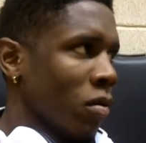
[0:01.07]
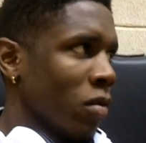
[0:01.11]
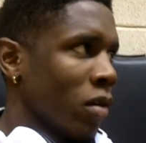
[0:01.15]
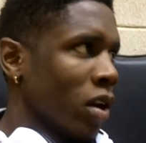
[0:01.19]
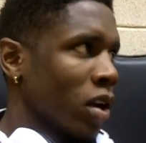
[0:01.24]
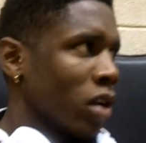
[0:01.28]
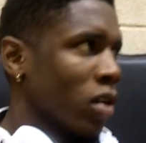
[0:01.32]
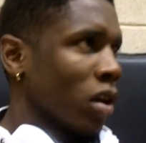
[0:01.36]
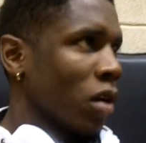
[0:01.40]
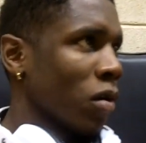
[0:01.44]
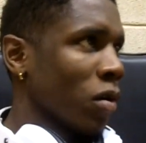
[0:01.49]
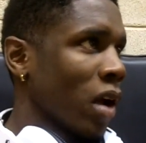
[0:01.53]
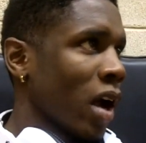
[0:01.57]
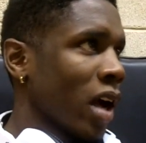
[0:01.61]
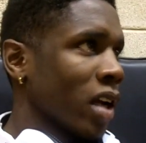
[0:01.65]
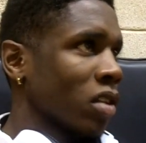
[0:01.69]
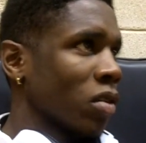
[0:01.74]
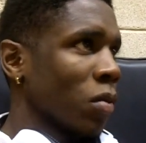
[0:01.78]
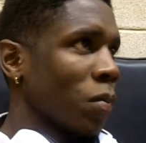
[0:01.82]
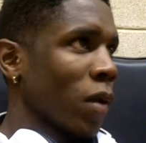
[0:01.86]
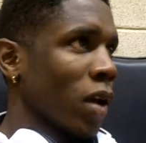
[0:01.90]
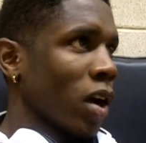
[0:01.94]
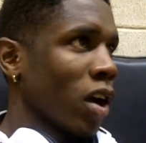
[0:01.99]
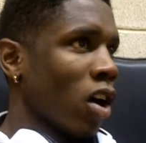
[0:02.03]
We knew that we had
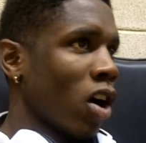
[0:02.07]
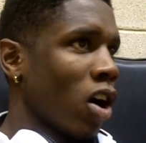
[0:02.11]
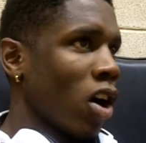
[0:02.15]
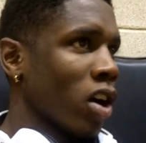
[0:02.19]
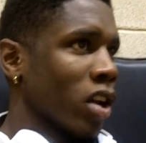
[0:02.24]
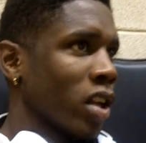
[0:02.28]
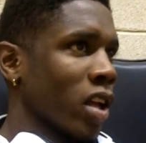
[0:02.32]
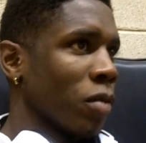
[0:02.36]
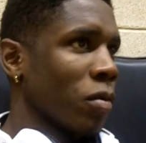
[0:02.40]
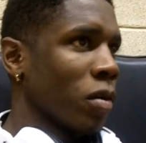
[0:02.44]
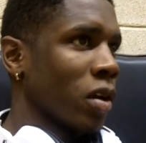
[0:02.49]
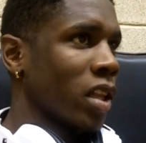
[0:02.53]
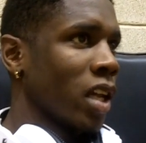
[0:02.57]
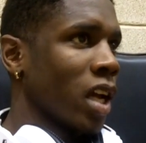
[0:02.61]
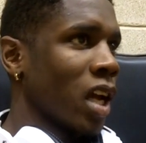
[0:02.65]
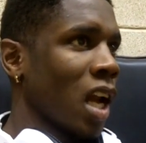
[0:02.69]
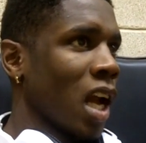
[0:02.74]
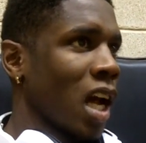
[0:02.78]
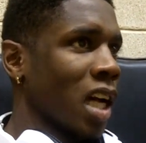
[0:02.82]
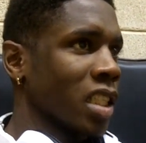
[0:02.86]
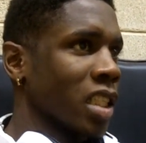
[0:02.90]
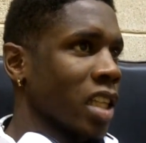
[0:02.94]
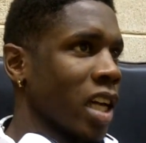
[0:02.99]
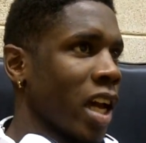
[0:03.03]
to play harder than we did
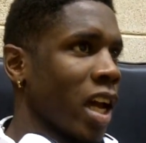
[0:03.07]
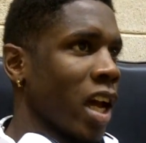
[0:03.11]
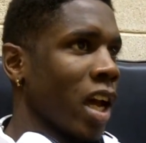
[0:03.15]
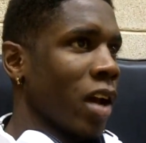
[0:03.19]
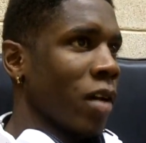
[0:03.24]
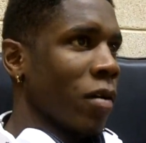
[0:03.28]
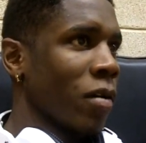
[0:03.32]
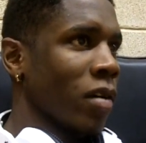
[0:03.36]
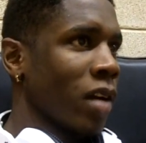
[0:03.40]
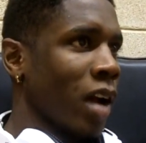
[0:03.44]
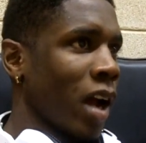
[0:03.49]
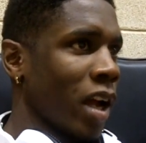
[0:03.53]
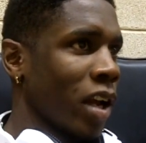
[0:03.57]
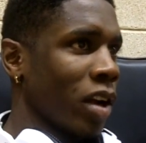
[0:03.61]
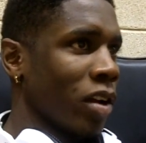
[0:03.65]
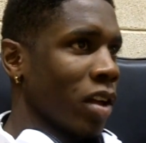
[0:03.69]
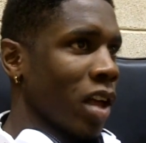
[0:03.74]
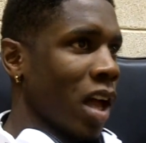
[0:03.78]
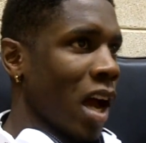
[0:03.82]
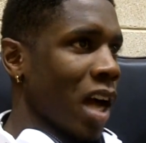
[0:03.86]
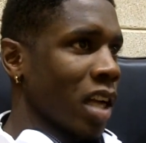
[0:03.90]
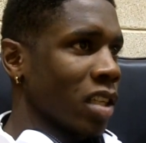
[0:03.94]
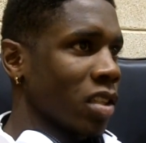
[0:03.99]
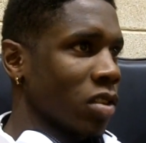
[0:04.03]
last game. I knew
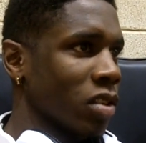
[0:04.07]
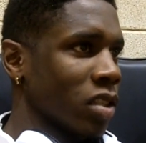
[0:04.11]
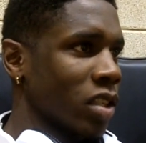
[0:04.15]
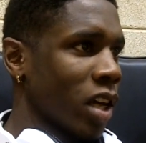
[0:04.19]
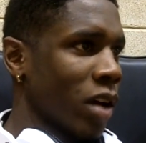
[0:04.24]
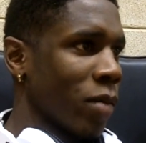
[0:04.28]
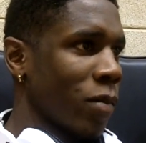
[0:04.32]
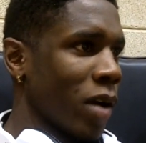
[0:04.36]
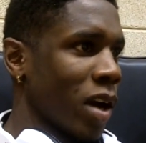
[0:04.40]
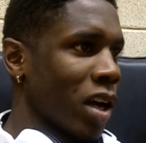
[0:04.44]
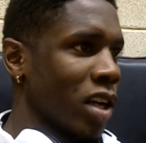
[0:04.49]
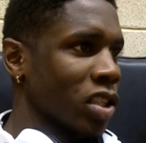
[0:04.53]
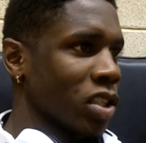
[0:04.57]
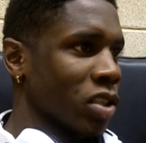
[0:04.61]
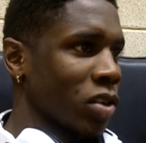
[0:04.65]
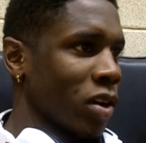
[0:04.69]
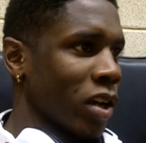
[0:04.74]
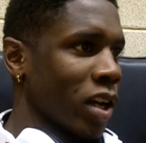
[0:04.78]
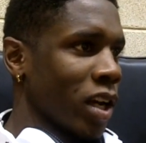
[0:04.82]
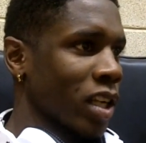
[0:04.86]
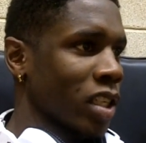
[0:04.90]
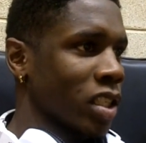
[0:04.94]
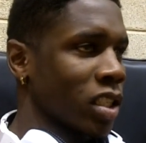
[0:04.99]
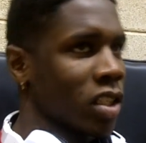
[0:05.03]
that I had to set better
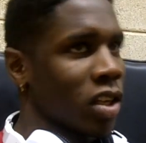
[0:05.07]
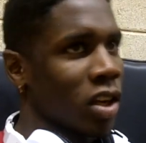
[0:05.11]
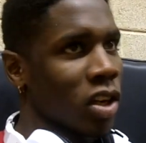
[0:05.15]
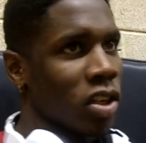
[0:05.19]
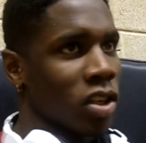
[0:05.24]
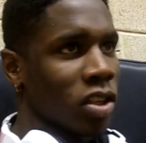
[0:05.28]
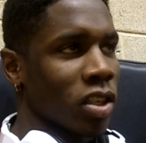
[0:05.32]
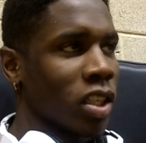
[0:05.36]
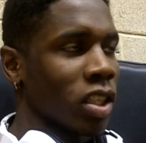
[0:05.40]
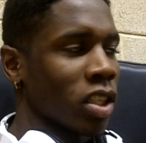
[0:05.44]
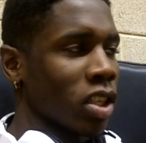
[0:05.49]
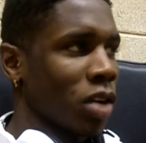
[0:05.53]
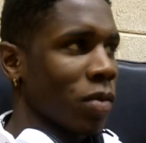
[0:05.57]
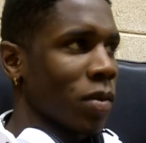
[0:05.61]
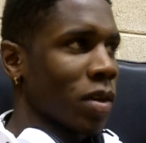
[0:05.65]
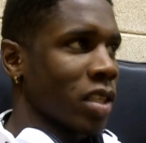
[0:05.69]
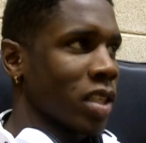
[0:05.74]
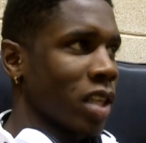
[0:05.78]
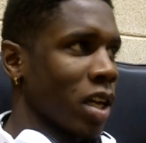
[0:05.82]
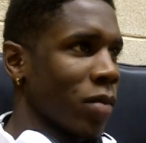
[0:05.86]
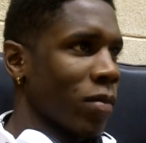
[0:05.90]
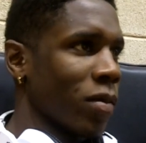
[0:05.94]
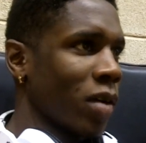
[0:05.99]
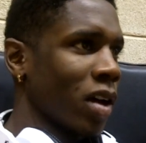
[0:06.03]
screens. Coach Green told me
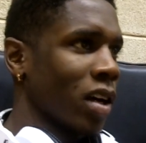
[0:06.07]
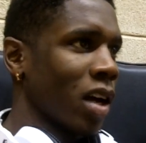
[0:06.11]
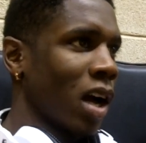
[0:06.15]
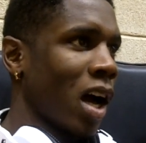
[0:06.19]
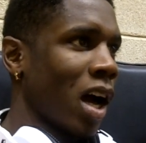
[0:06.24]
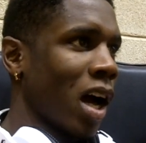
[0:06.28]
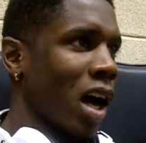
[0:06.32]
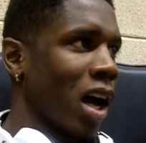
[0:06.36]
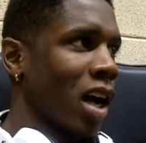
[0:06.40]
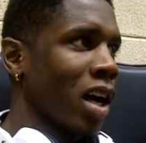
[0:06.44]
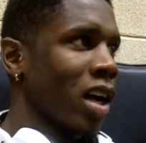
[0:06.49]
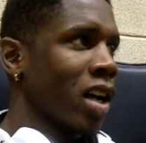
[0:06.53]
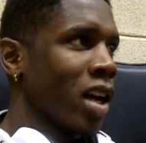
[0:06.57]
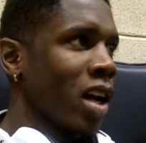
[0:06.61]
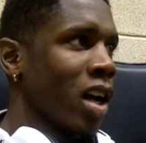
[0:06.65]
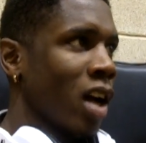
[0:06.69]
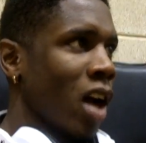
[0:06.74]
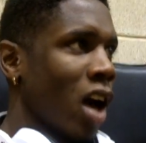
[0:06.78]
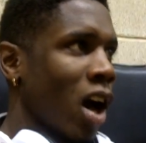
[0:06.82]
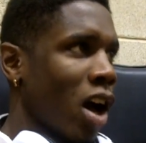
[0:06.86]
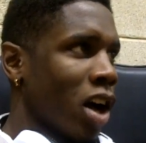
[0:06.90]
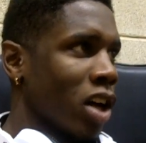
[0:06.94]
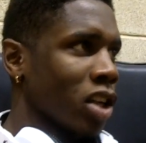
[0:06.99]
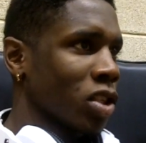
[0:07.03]
to set
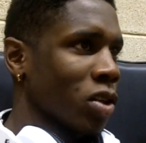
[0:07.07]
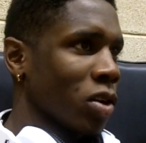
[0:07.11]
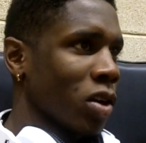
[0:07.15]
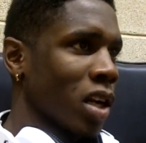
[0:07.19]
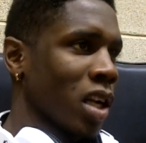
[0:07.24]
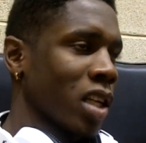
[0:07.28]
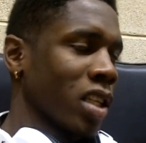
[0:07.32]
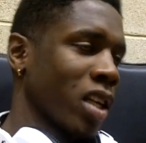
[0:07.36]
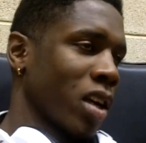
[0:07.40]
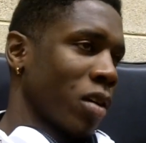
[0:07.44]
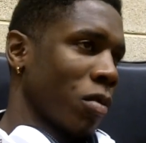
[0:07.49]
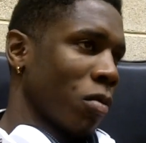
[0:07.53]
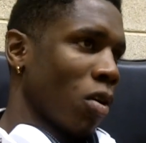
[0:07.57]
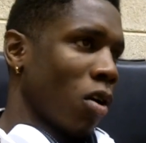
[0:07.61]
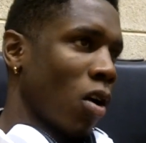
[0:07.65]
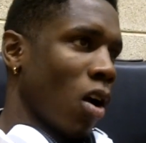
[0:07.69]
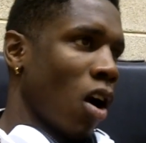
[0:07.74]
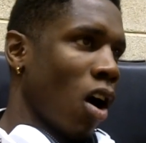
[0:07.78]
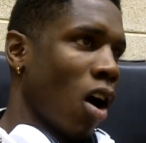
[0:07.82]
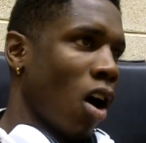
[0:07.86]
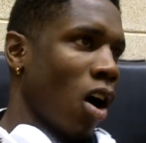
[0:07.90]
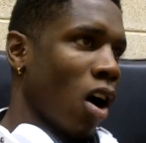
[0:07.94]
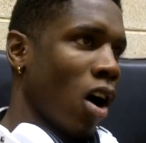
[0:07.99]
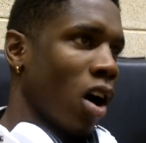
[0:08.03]
our screen on there, roll
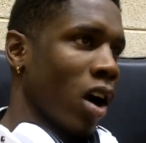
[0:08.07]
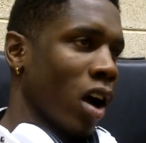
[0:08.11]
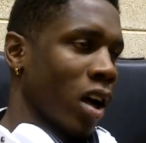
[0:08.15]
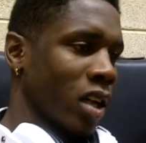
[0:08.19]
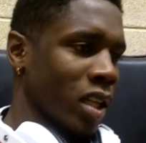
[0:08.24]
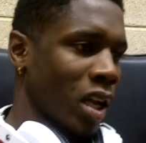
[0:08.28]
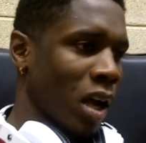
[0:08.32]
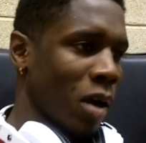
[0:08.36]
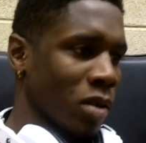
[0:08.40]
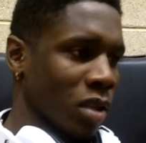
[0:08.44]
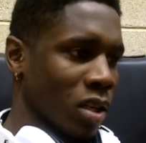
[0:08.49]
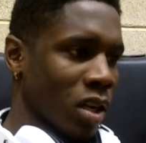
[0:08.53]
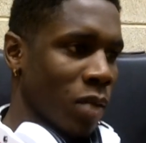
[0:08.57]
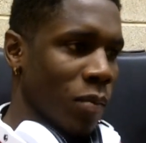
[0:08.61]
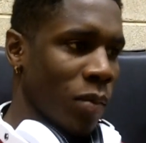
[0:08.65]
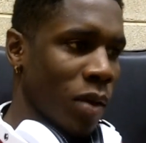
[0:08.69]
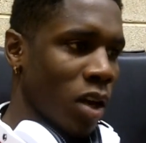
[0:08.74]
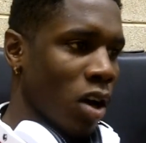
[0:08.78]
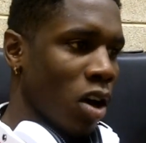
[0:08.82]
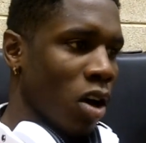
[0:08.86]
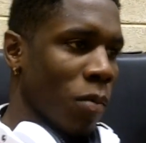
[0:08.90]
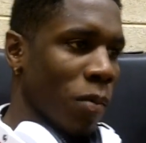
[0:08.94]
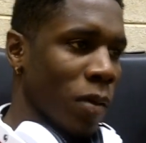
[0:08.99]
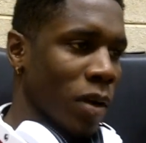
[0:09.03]
hard, and that was going to
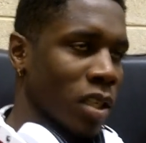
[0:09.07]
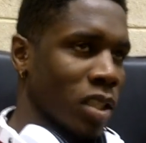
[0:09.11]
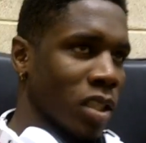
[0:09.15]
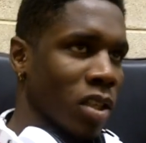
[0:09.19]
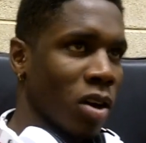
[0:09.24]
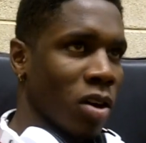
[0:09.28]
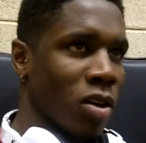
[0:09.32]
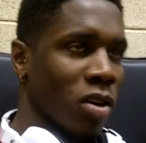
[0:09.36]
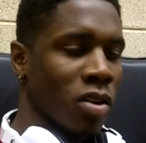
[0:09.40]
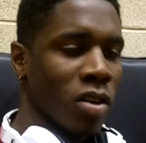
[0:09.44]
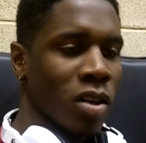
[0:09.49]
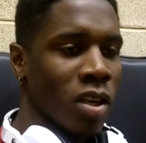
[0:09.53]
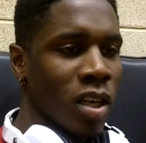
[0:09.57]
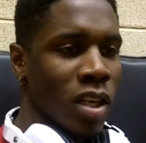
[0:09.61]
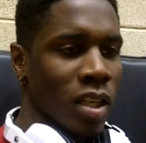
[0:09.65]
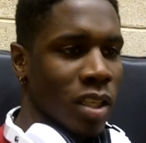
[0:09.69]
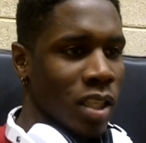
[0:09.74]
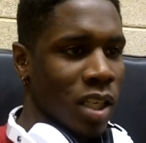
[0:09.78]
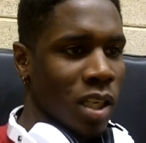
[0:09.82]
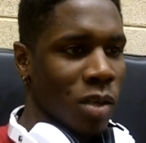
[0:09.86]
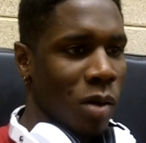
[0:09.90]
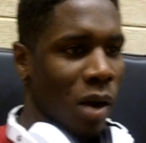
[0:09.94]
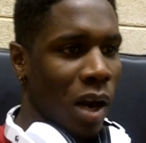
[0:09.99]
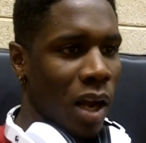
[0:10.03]
be open. So
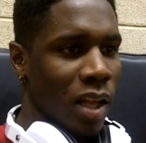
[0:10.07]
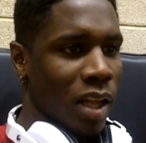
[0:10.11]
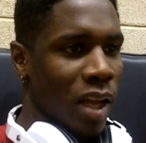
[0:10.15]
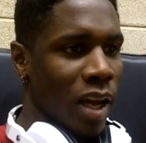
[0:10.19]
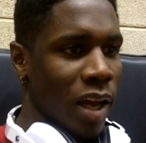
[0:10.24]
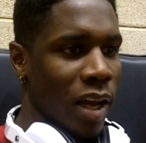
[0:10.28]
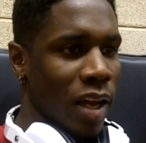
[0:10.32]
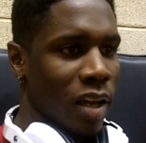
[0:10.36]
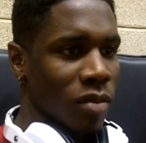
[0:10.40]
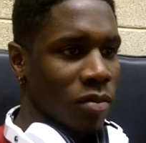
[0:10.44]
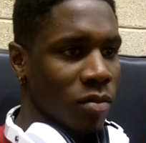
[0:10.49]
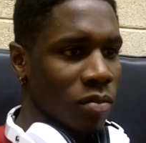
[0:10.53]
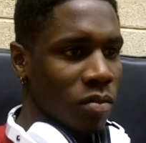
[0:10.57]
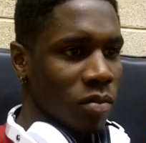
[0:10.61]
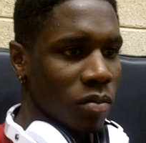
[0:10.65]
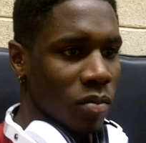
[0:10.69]
that's what I did.